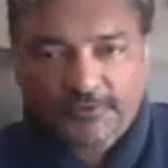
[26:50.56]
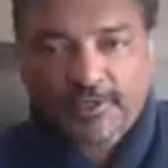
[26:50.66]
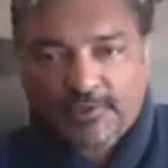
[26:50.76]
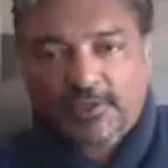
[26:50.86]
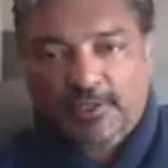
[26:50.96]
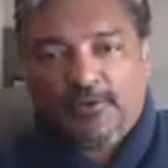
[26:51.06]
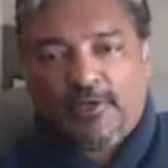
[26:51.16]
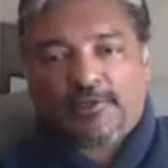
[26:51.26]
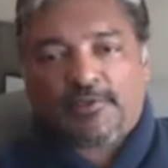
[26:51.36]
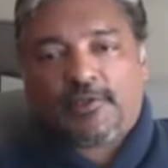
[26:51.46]
in the
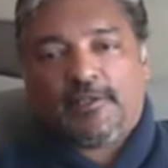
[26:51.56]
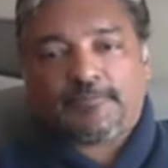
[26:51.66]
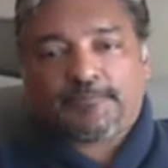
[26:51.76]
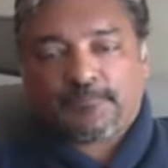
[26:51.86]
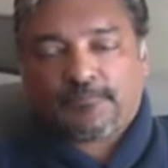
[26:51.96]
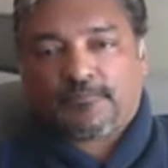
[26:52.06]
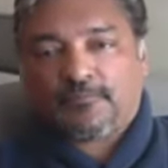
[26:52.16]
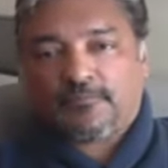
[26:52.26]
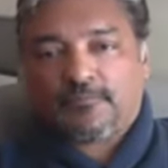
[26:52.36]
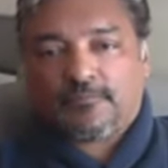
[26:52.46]
US, yeah.
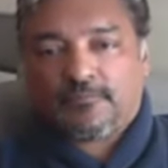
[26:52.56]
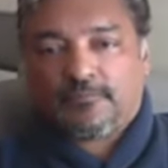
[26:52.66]
I thought